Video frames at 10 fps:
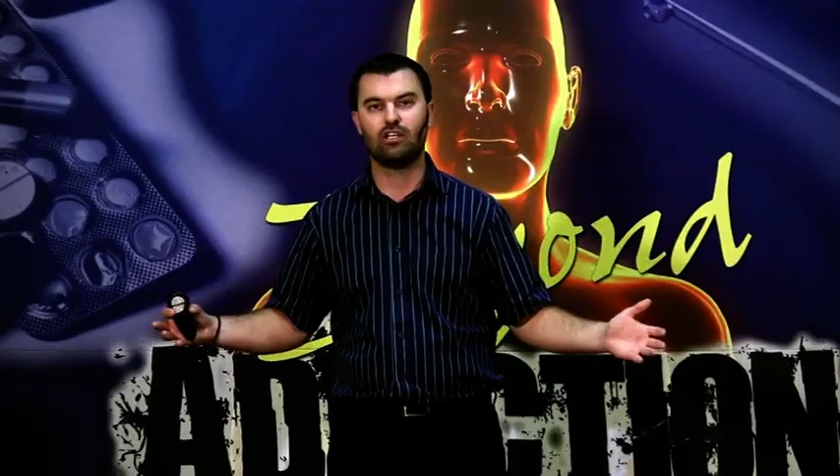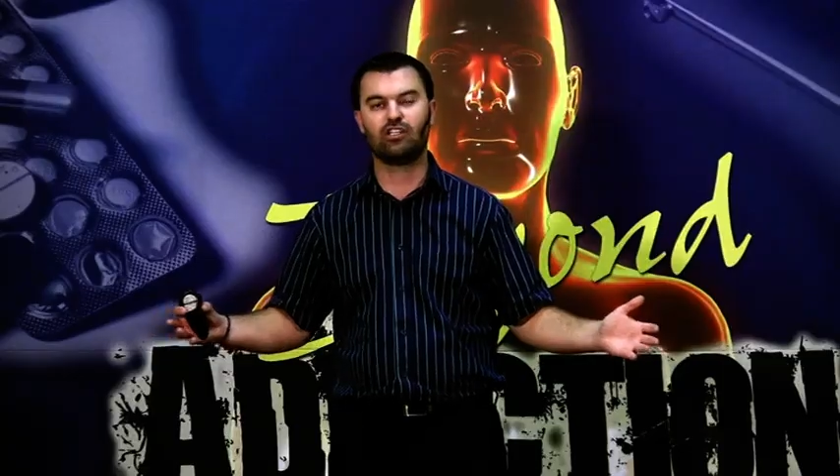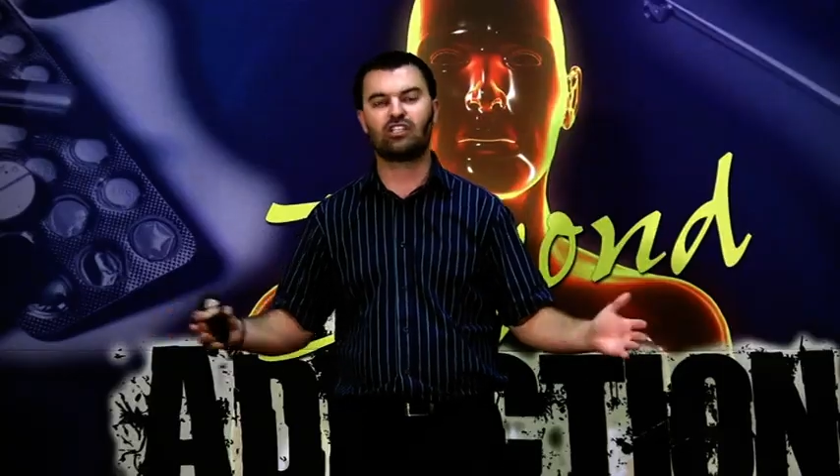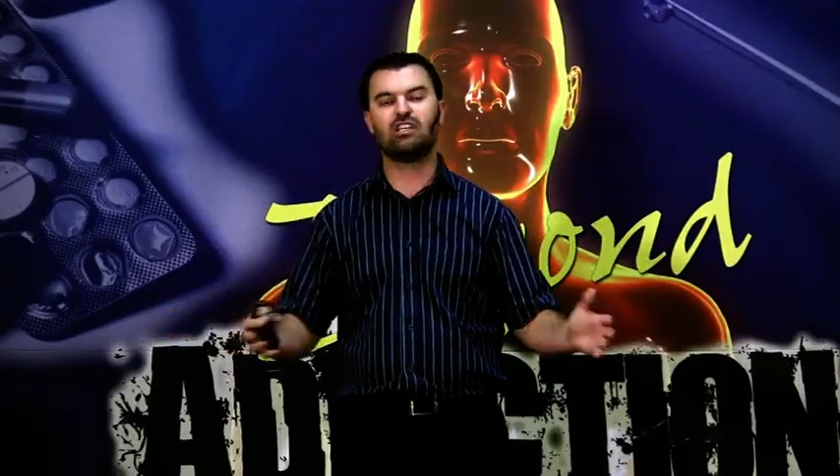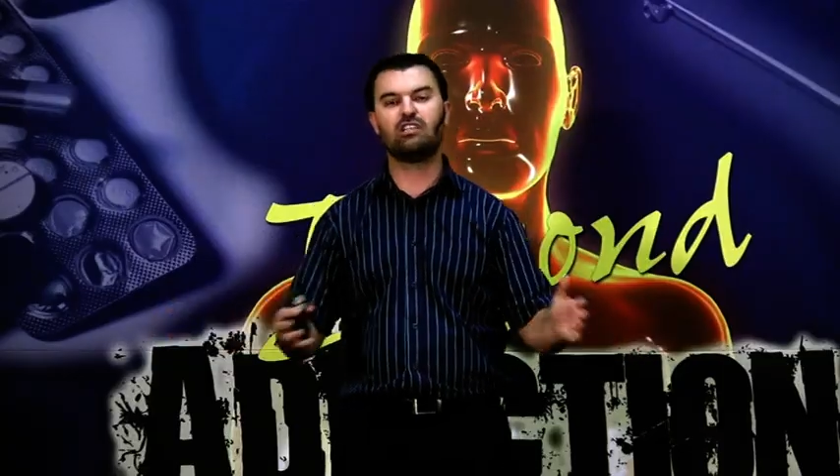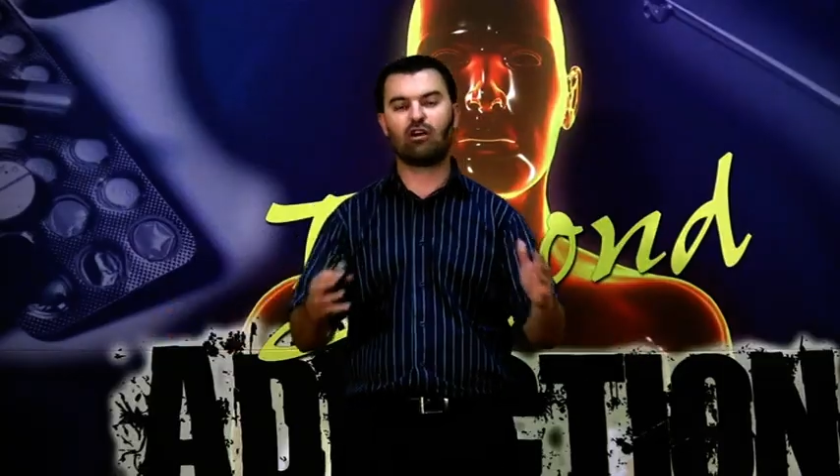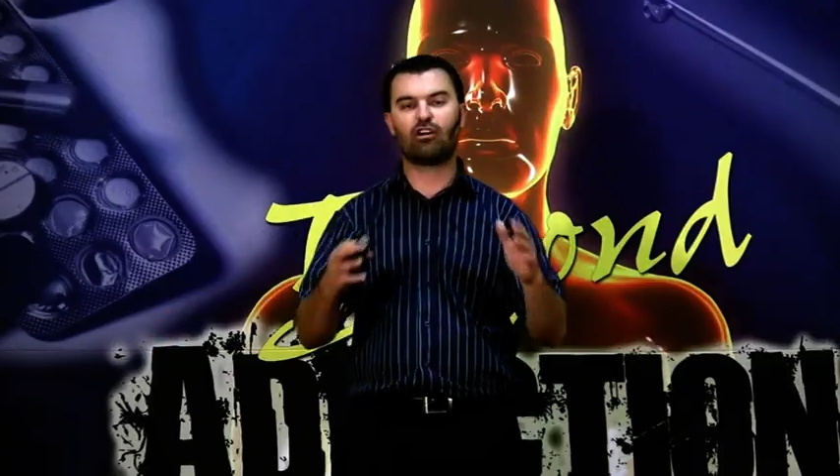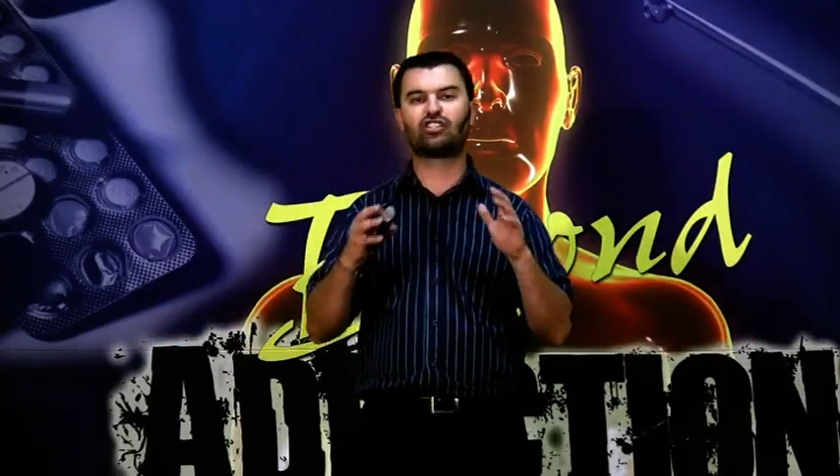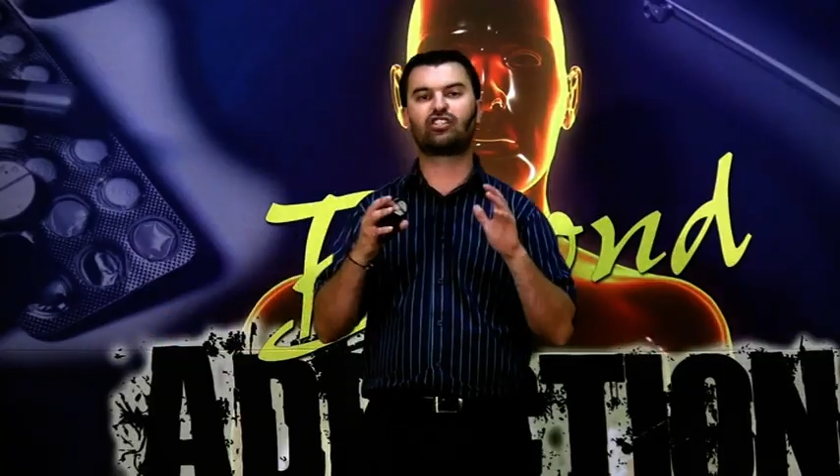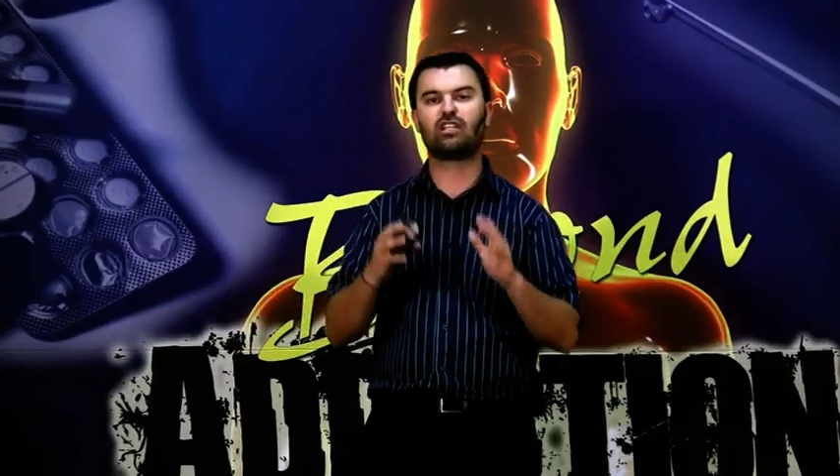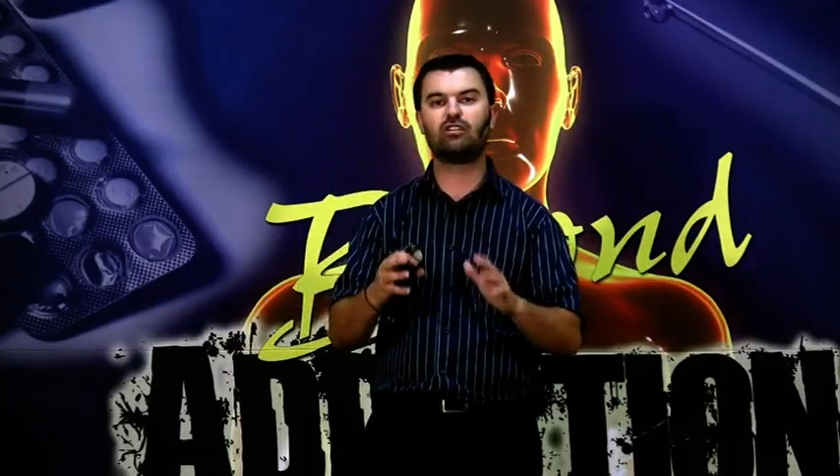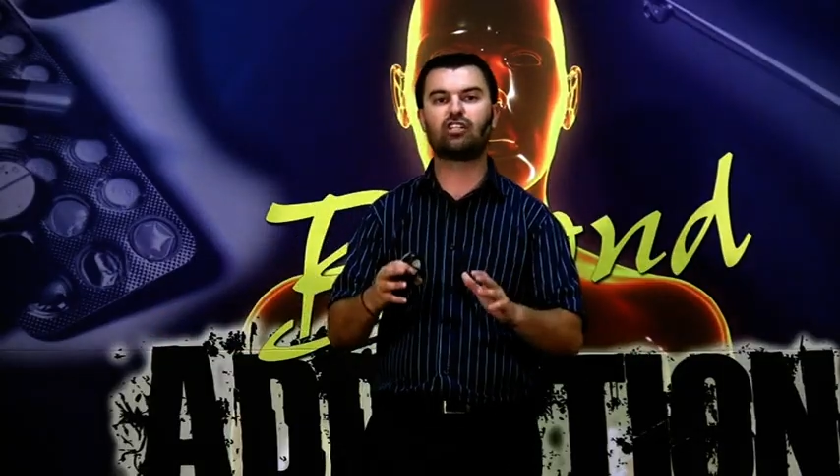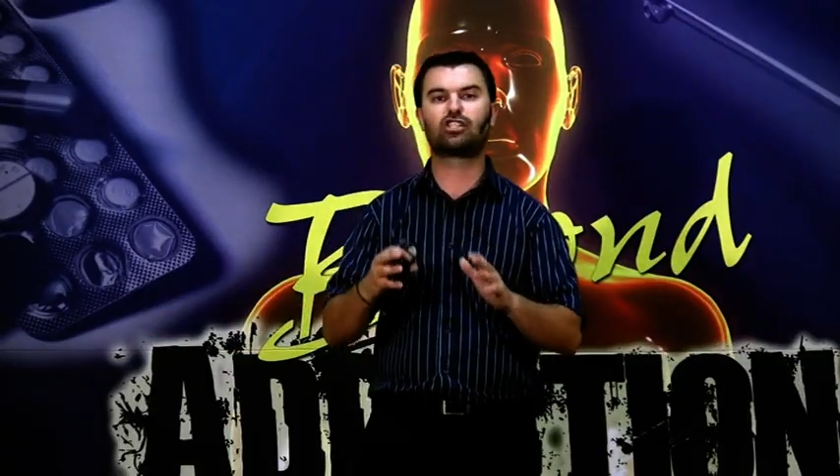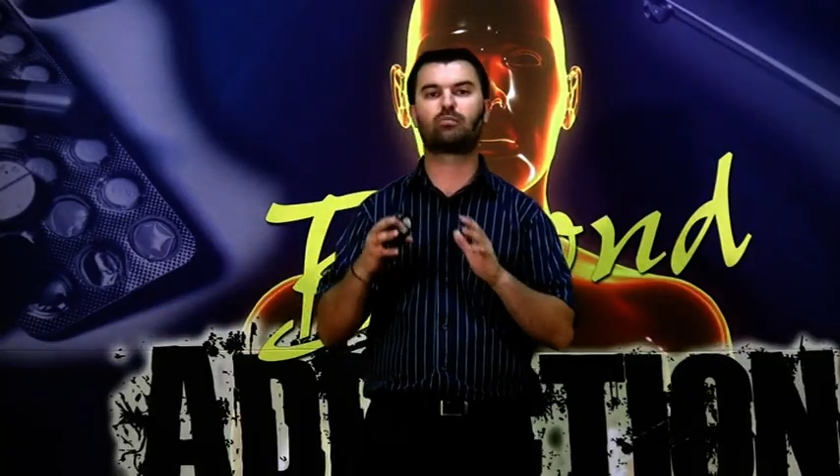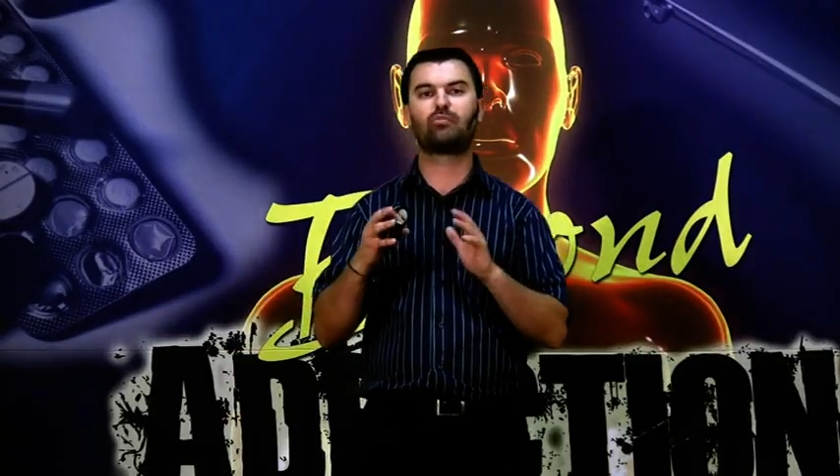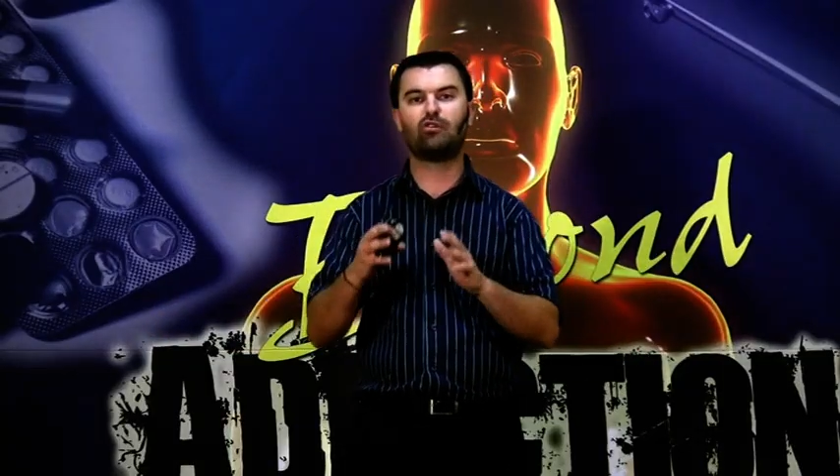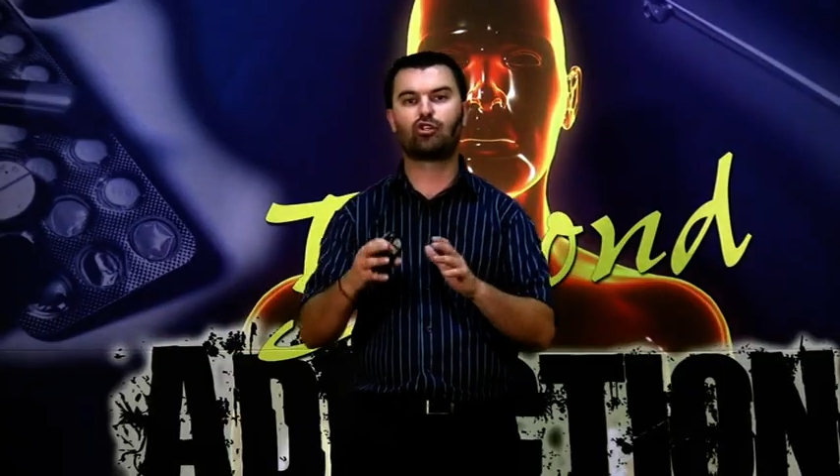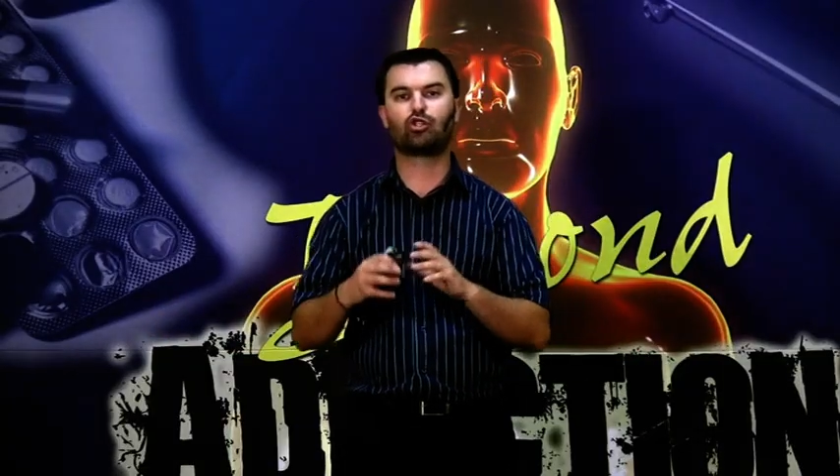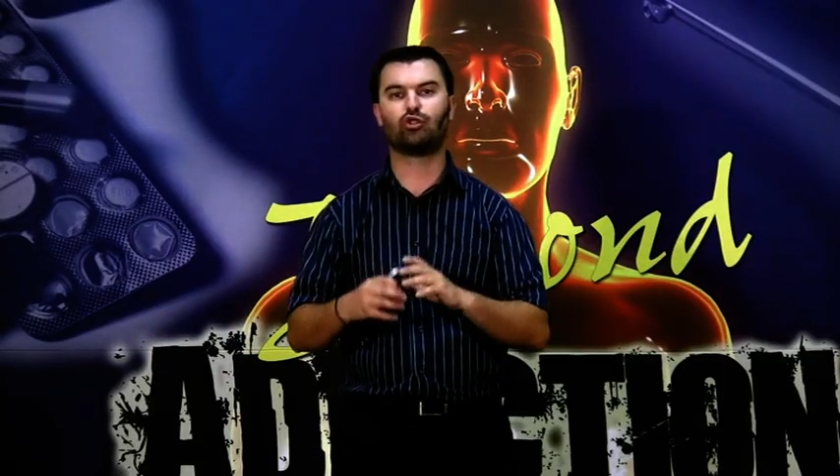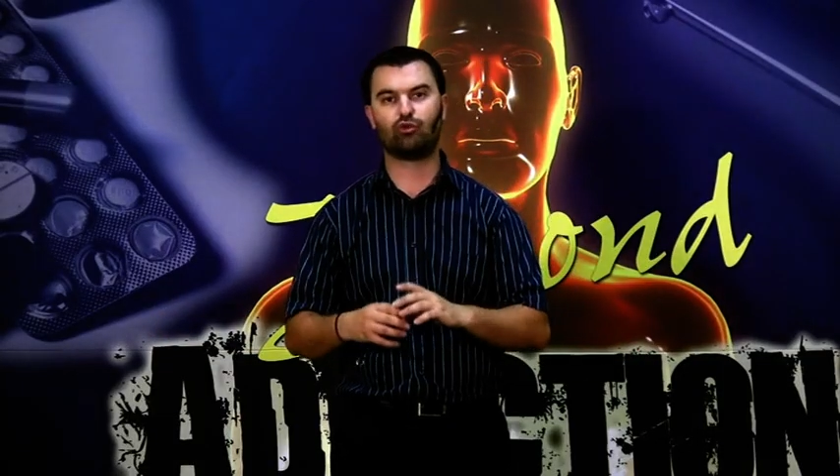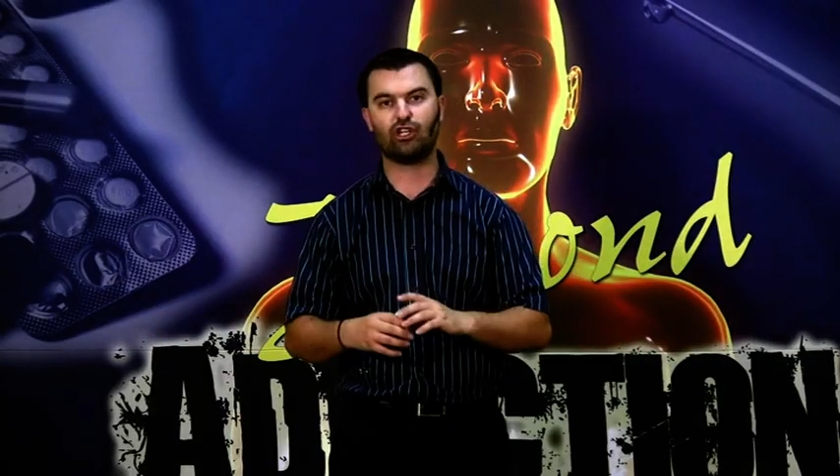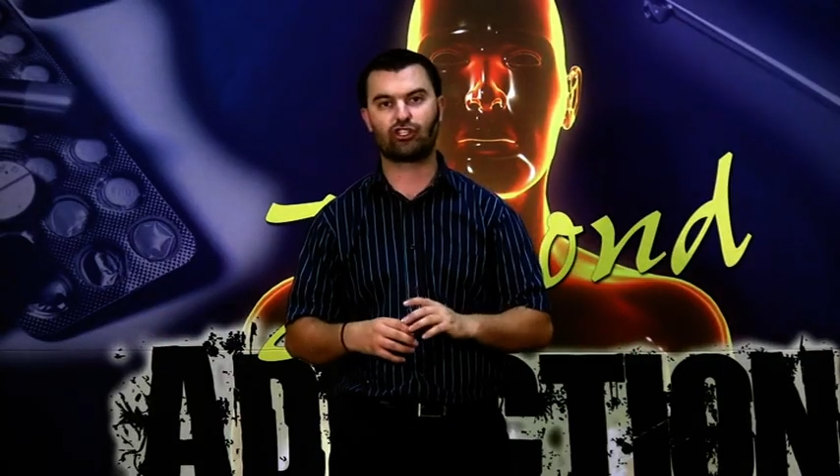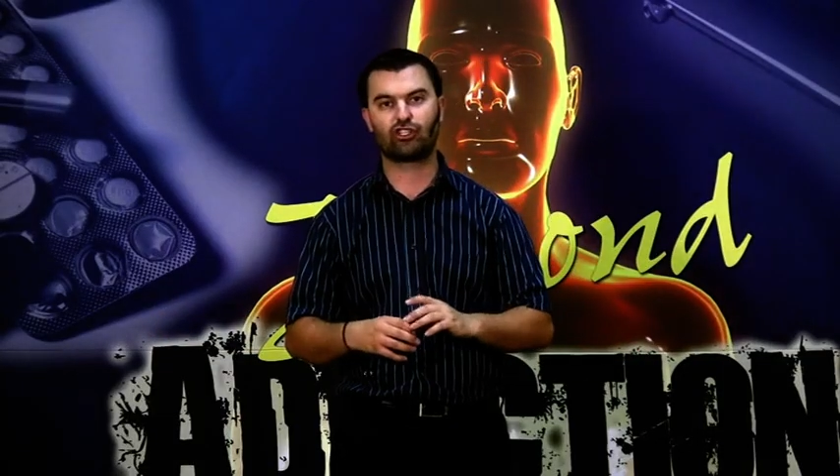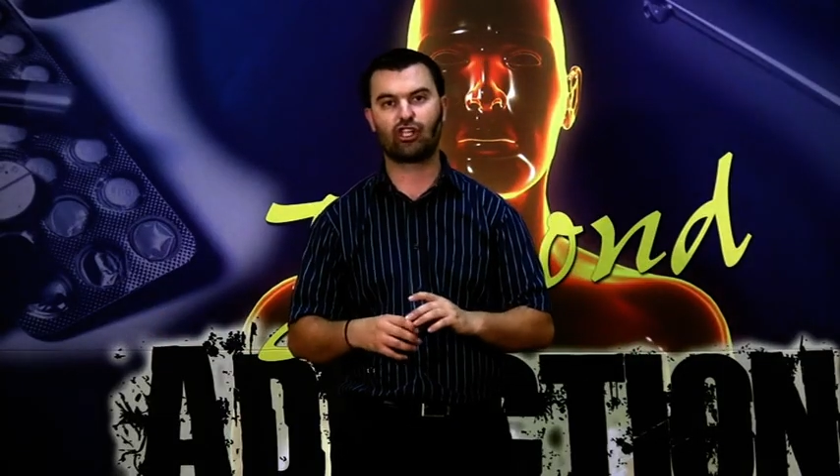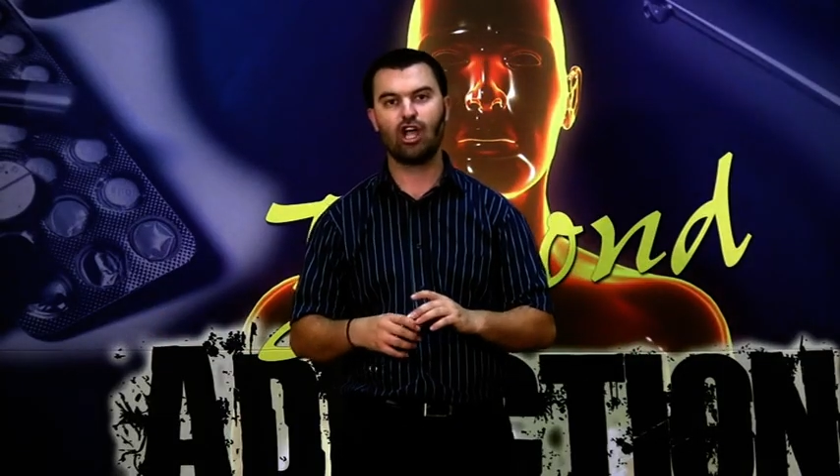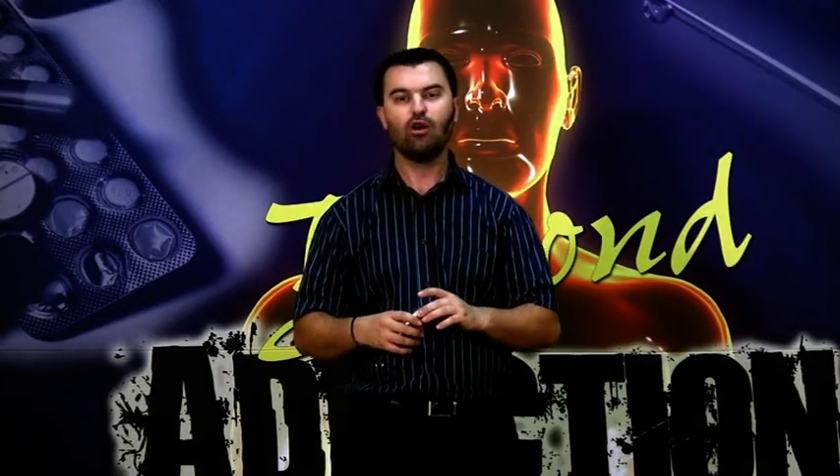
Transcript: You see, there are serious spiritual risks.